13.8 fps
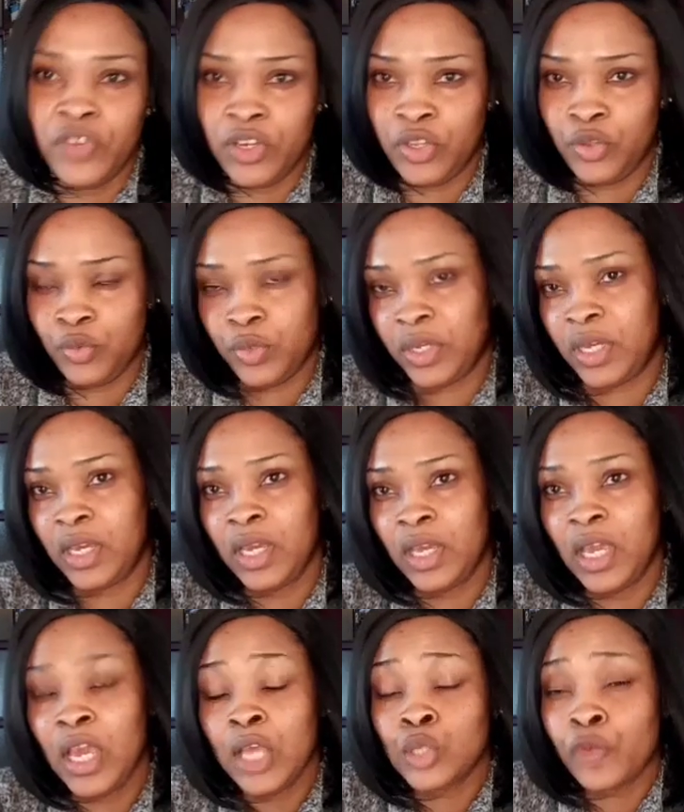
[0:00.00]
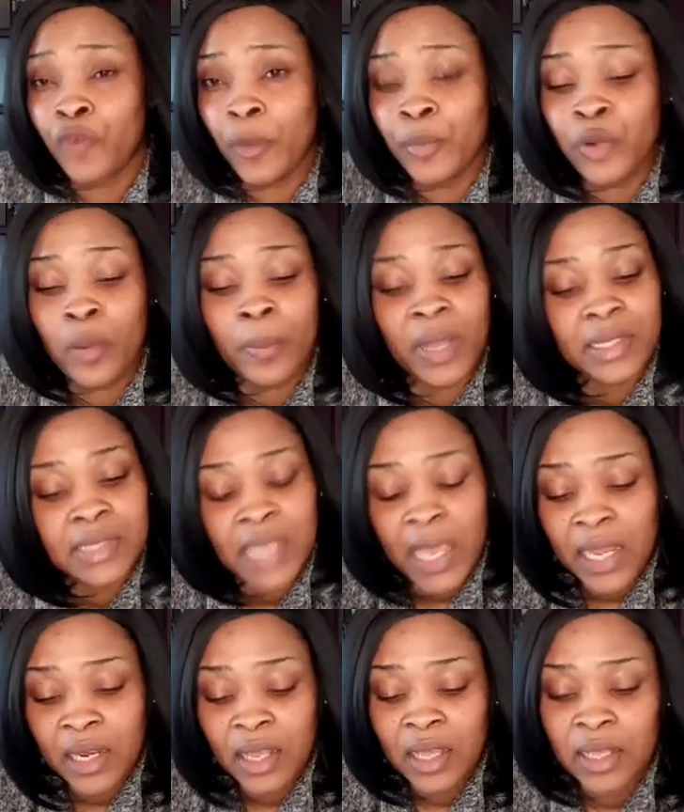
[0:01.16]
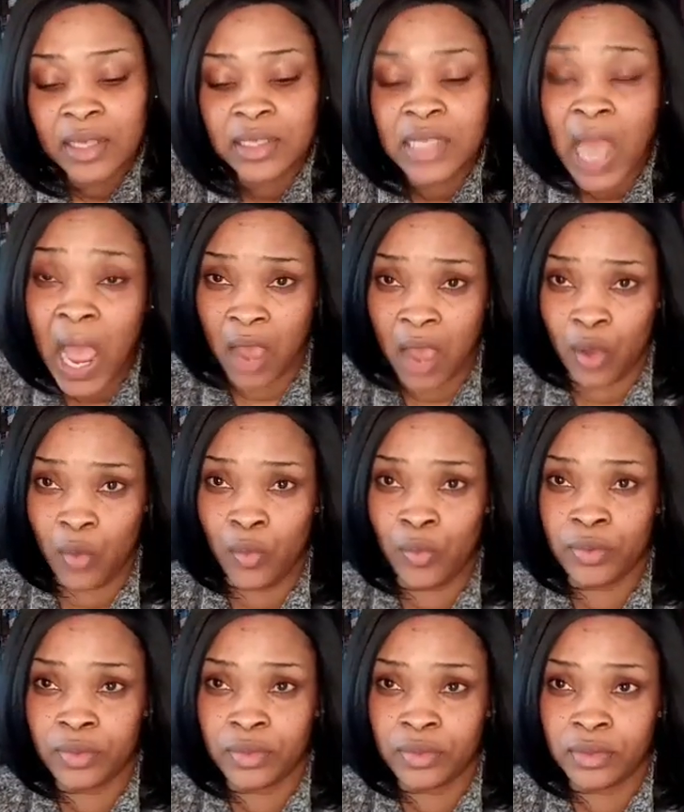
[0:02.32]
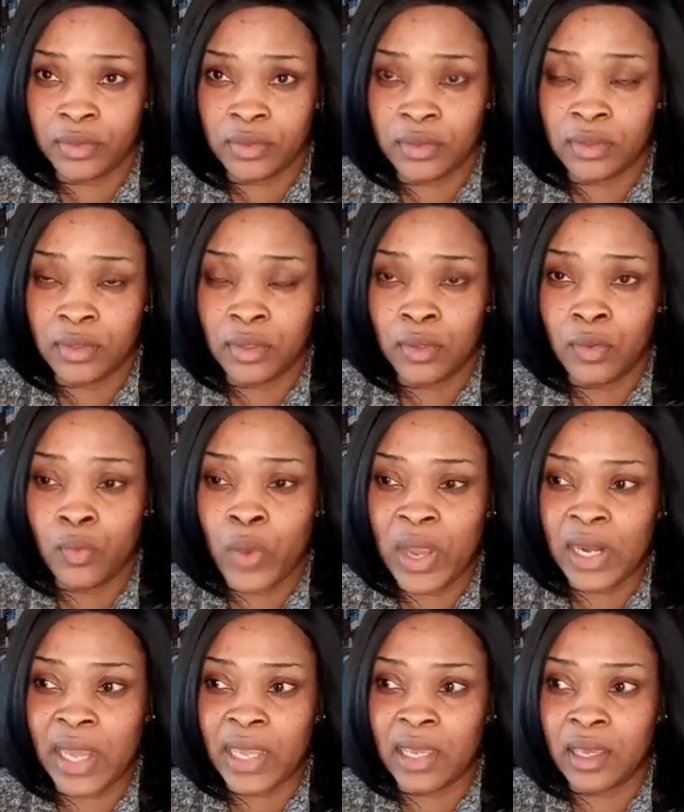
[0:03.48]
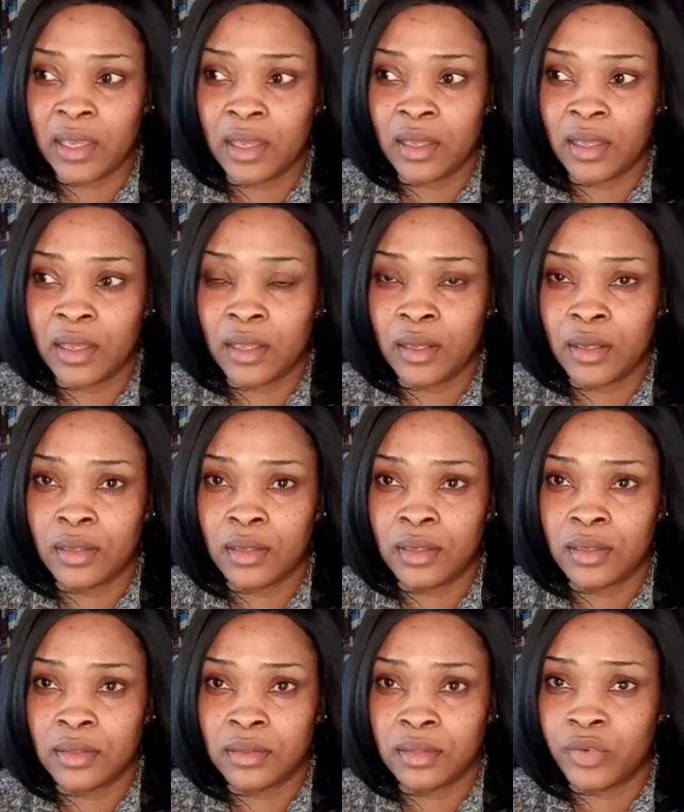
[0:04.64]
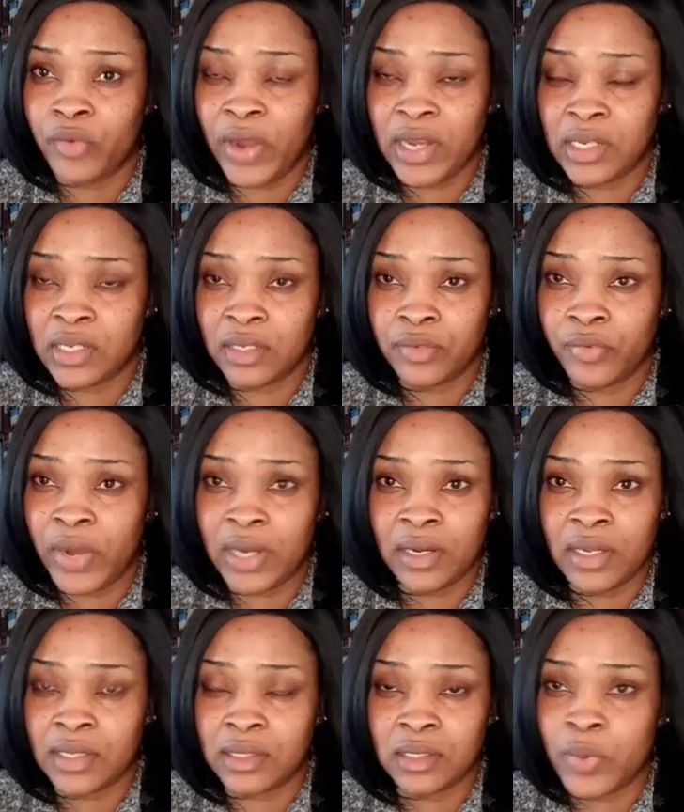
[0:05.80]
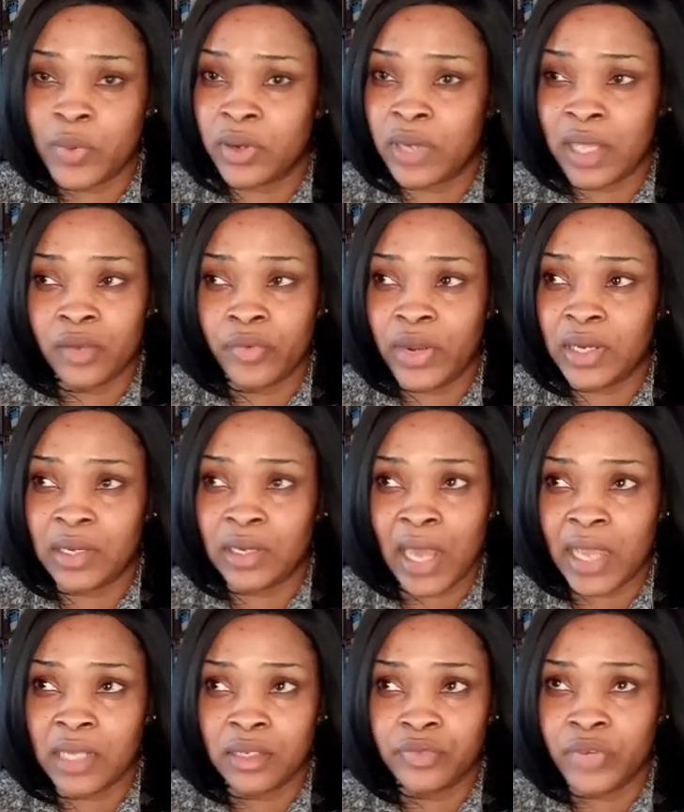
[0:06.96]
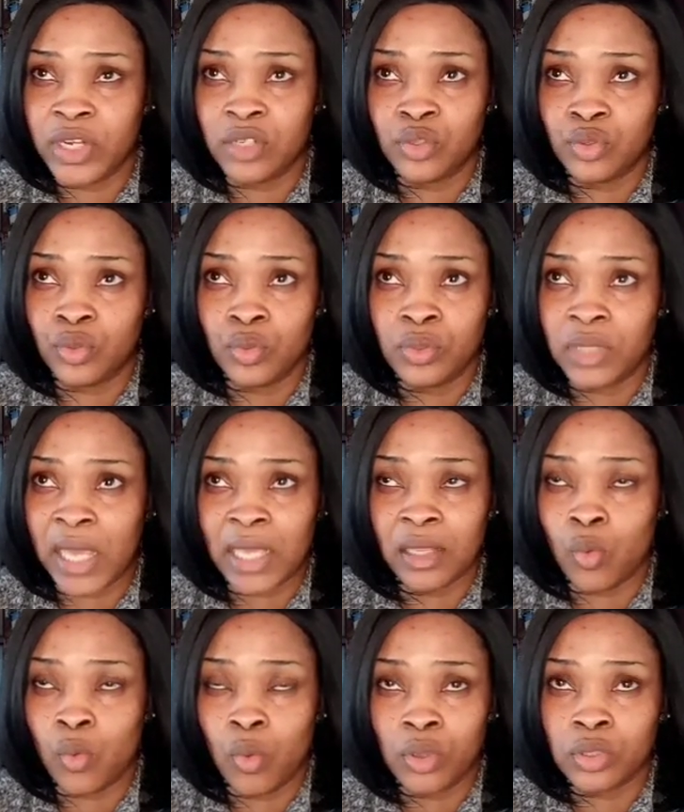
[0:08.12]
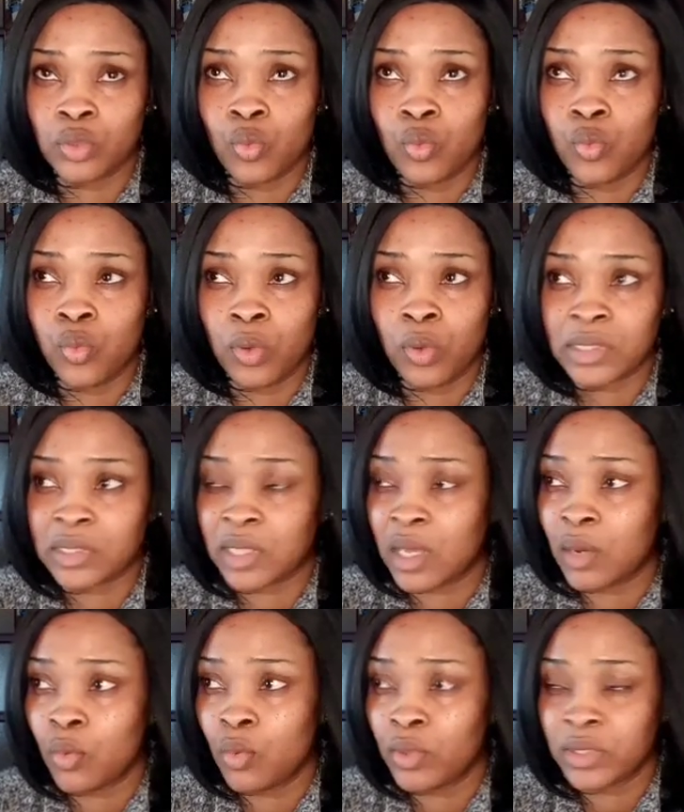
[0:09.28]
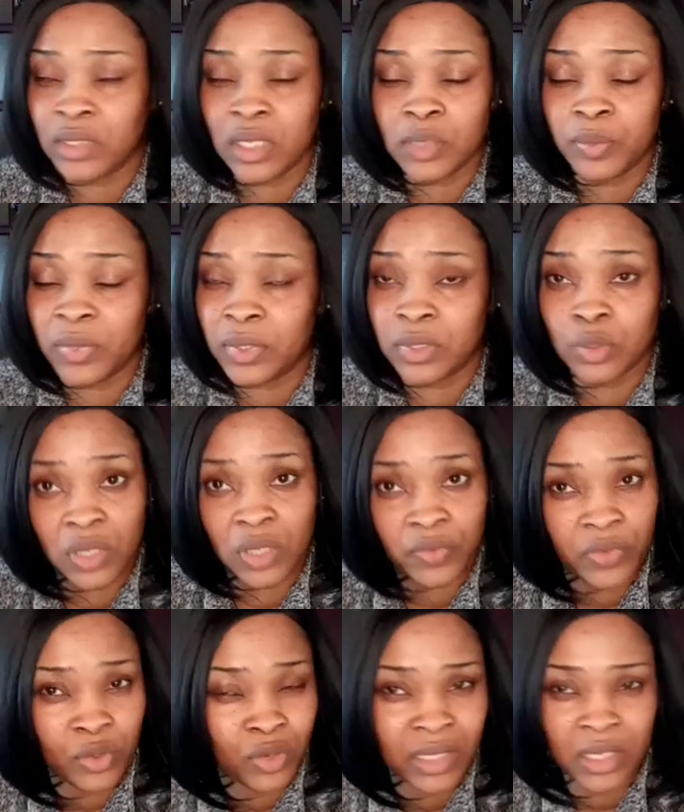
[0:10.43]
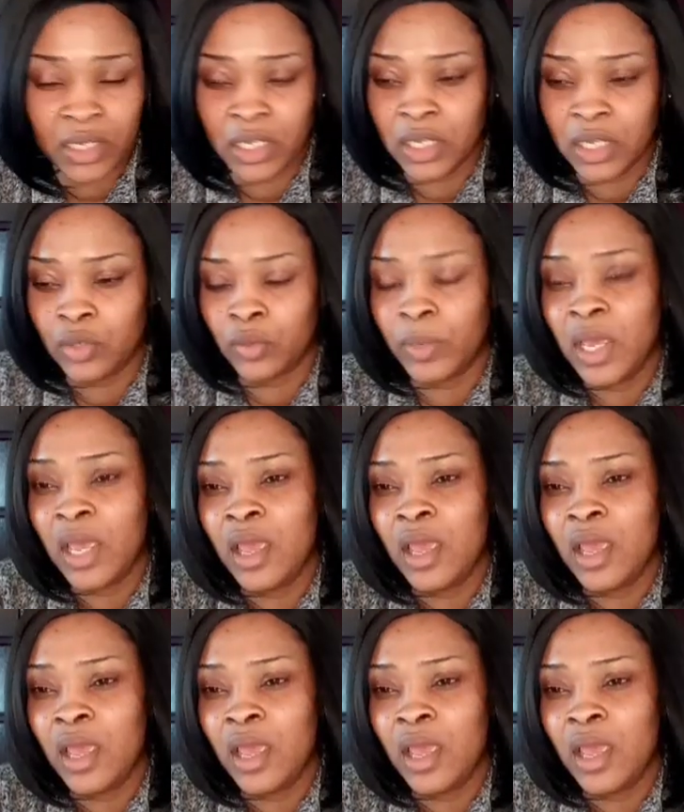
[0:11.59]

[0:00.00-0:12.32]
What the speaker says: in the UK. So from number 10 down, were like the red list. They were like the red line, the red zone, like the worstest place to live in the United Kingdom.